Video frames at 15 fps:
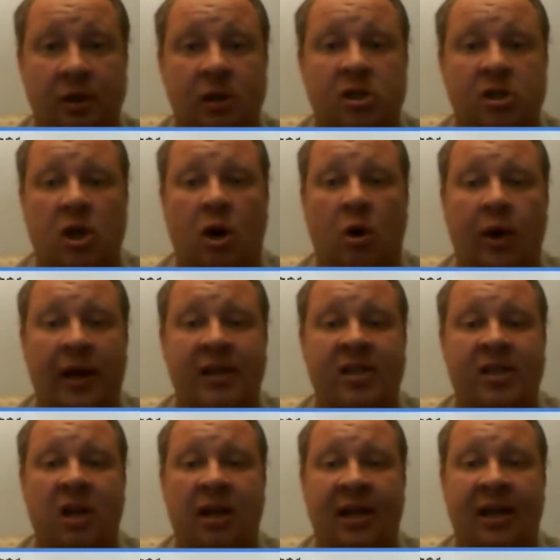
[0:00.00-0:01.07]
So it's
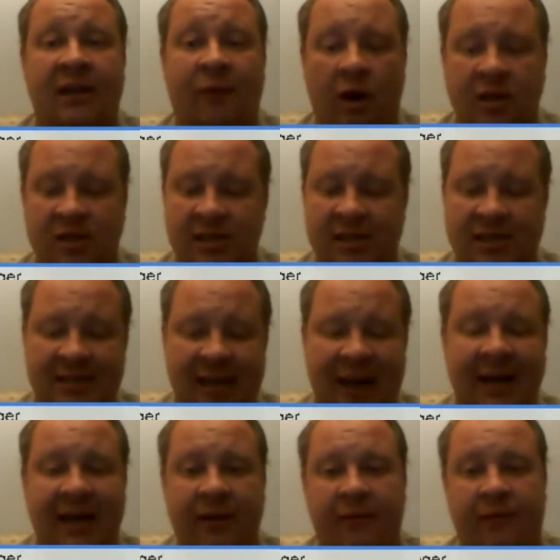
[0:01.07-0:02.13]
going to give us
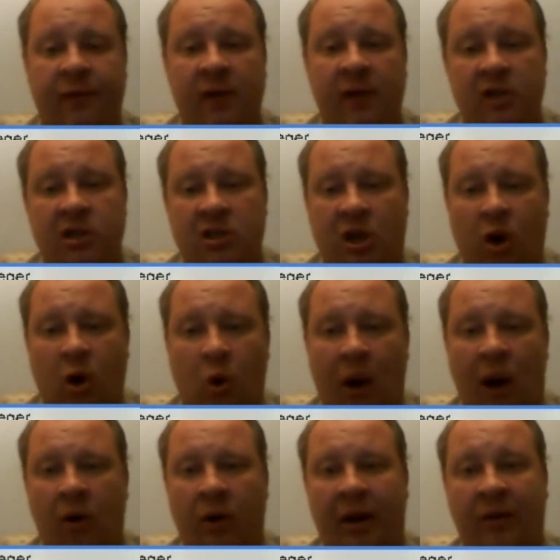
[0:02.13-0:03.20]
incentive to go
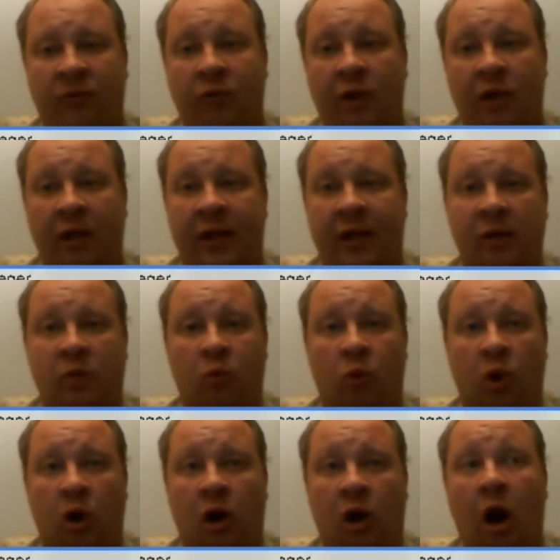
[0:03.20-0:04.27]
out and really
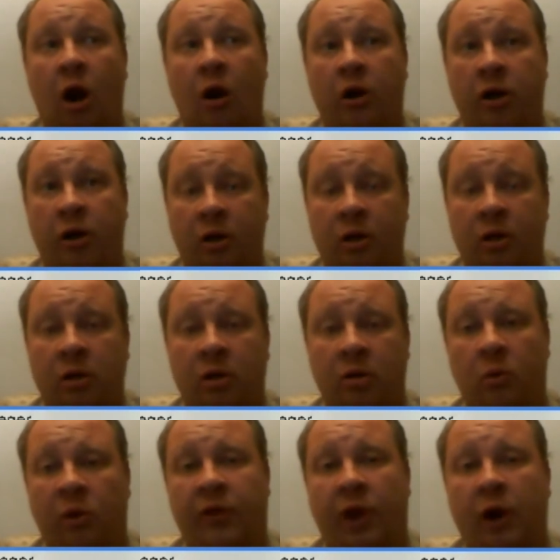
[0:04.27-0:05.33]
work harder
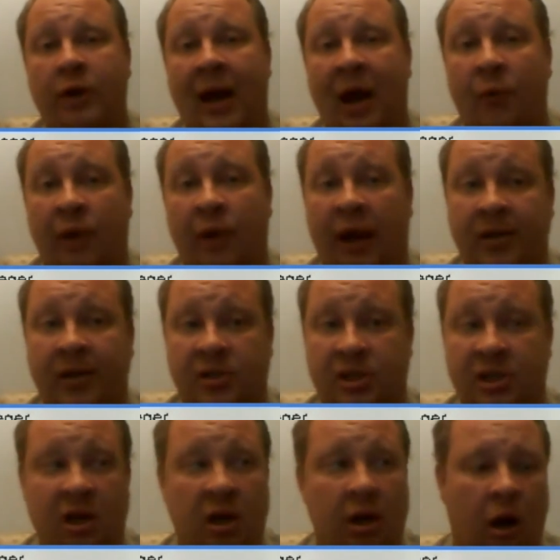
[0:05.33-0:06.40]
with our downlines.
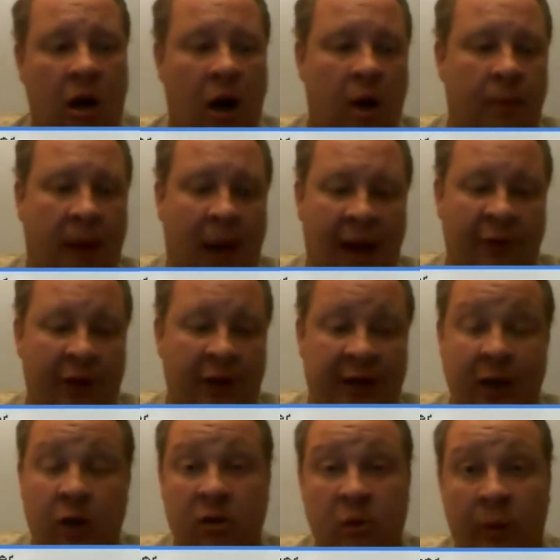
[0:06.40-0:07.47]
I think
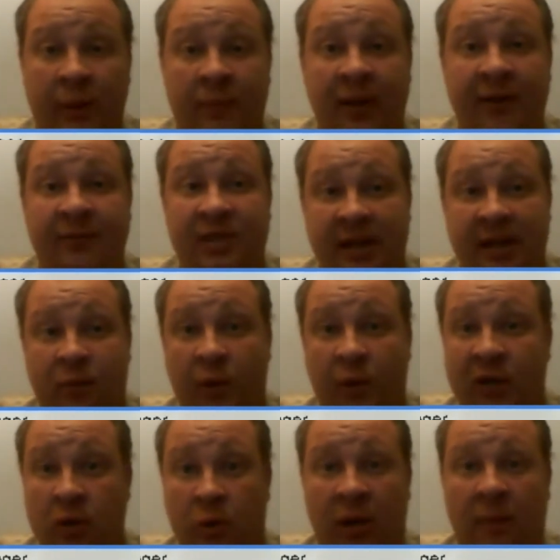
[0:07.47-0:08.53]
here at the We Believe team, we
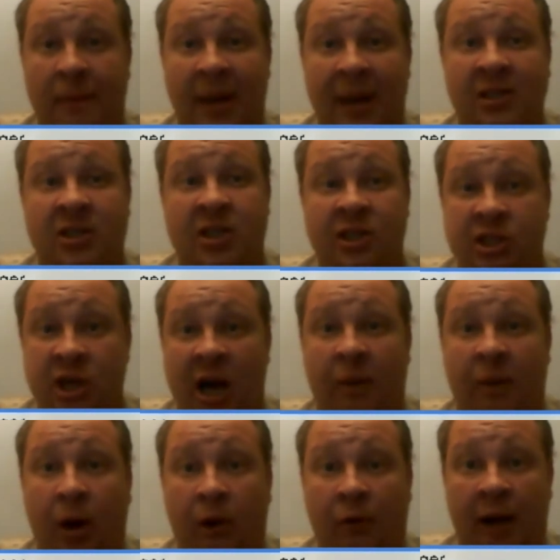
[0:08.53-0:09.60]
do an amazing
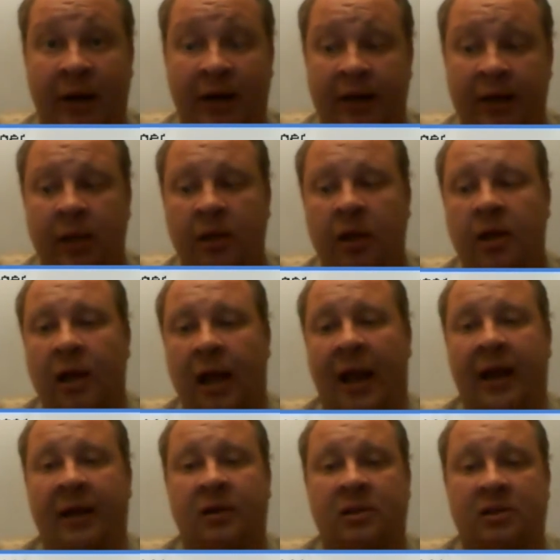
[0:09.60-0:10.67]
job already
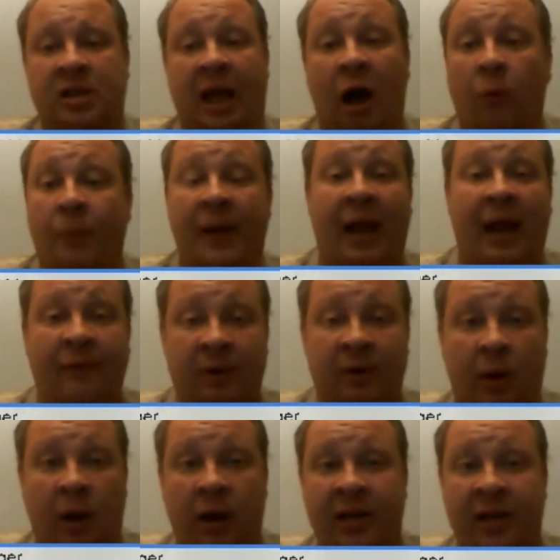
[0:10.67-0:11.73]
at helping
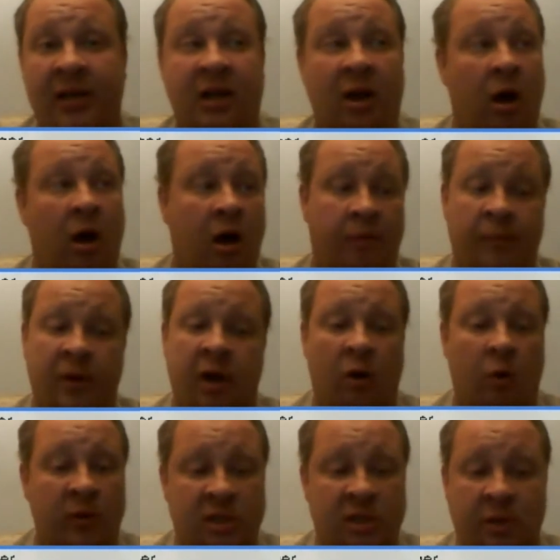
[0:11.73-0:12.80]
everybody, you know,
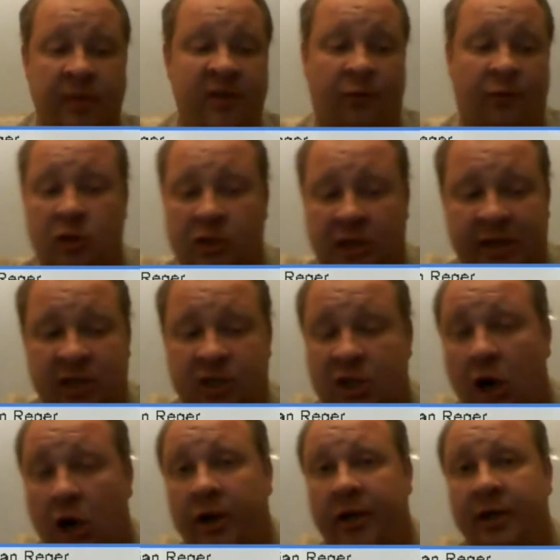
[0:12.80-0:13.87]
when somebody's first getting
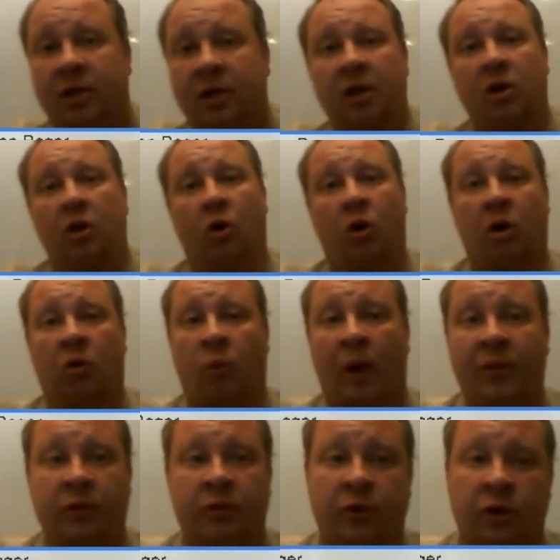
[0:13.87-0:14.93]
started, or
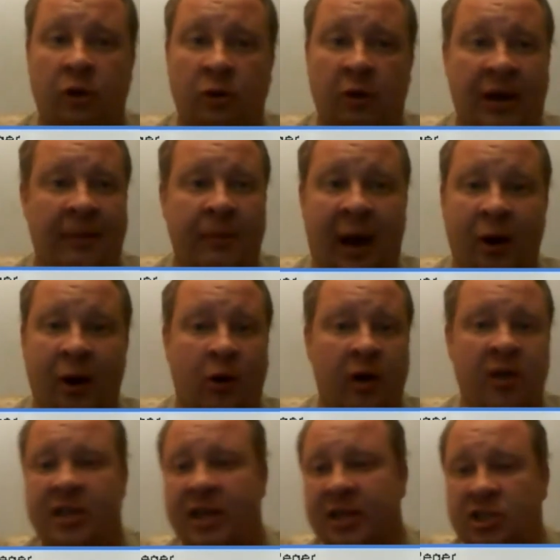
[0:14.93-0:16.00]
whether they're in my
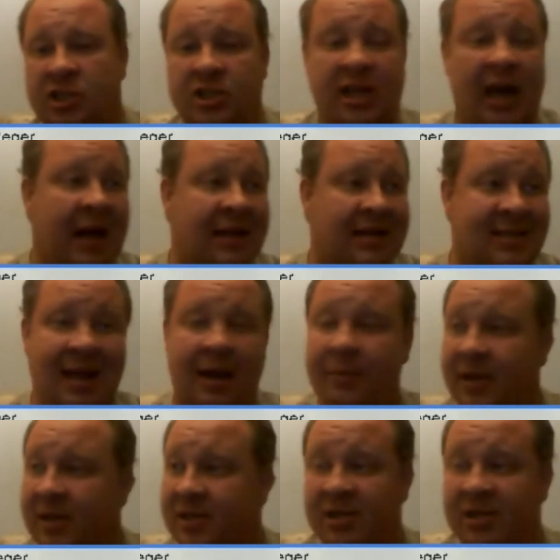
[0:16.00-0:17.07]
organization, Scott's,
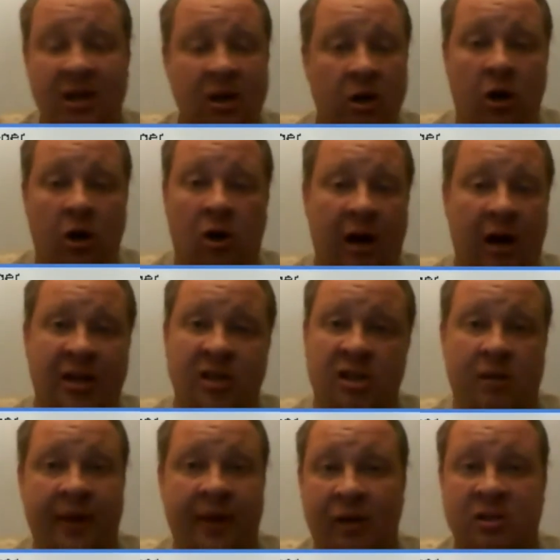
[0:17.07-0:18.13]
Debbie's, or
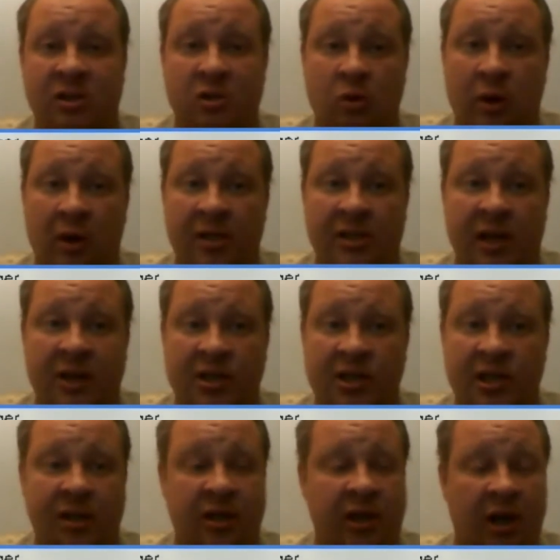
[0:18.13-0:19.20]
somebody else's
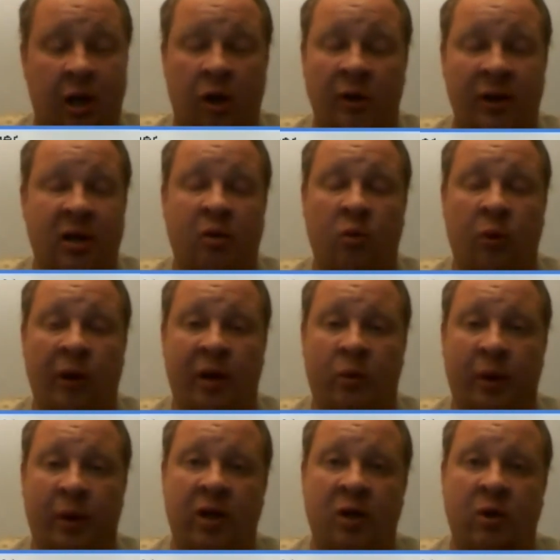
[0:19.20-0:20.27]
organization. You know,
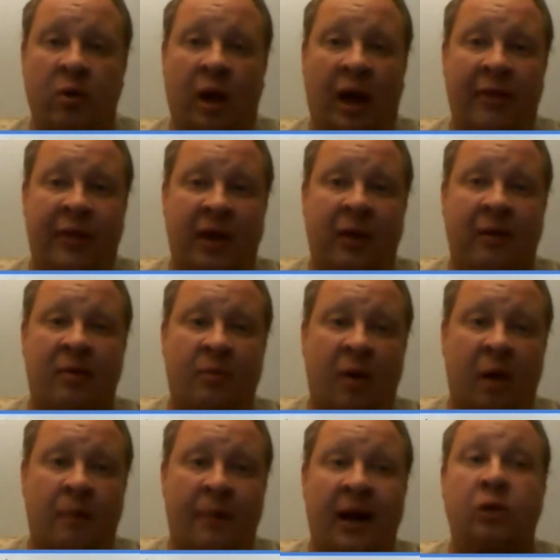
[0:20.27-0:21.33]
we do, I think,
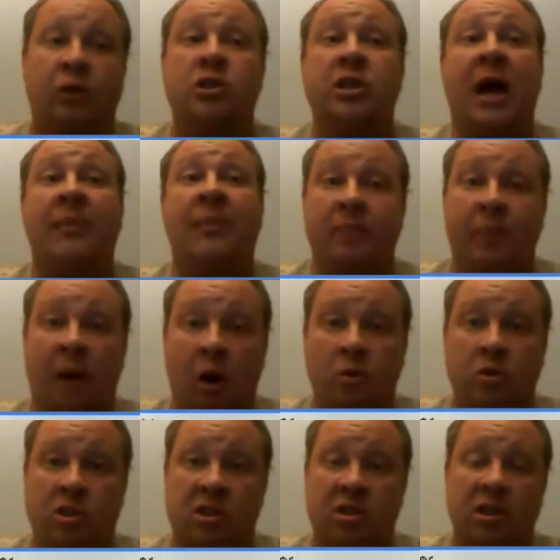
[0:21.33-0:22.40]
a better job than
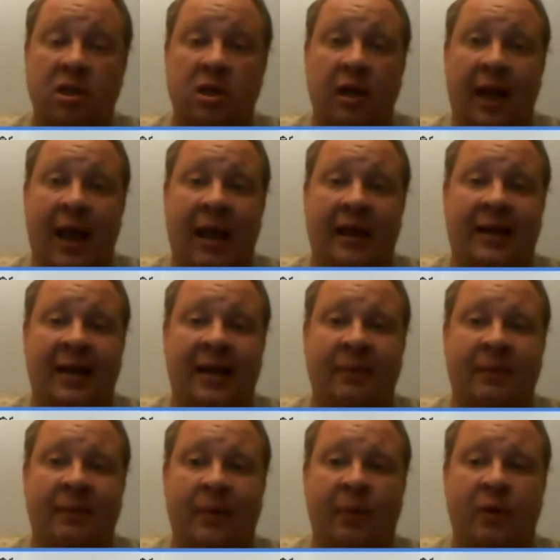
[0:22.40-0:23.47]
most at getting
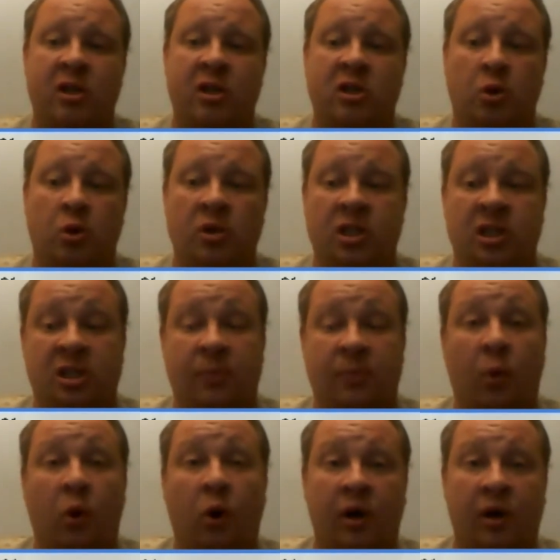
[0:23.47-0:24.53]
people the tools and
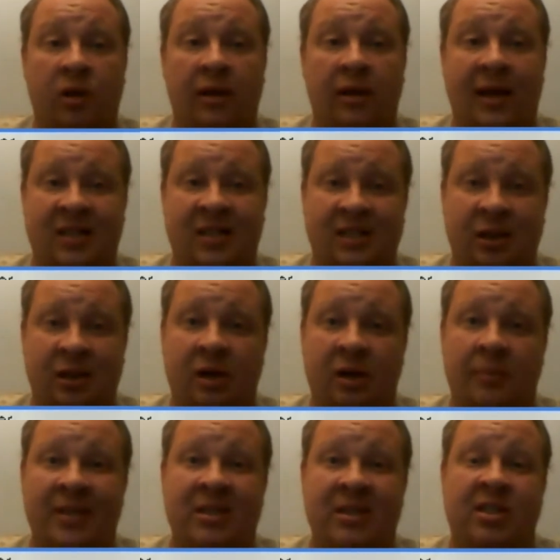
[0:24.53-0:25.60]
support necessary to
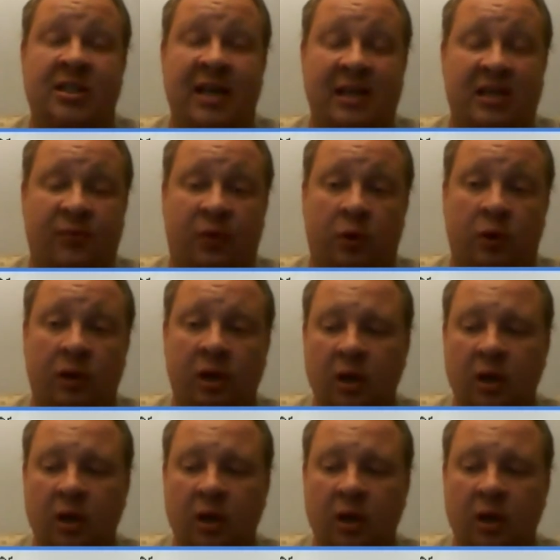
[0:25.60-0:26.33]
be successful.